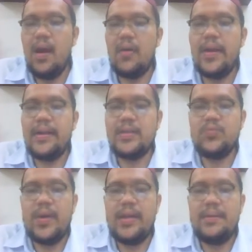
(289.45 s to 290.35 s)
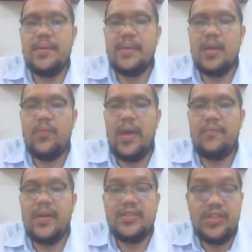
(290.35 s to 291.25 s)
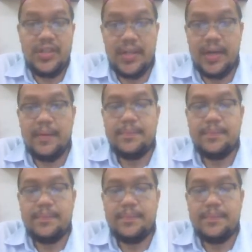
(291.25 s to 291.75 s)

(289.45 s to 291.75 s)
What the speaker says: All right, that's why in a meeting we have agenda.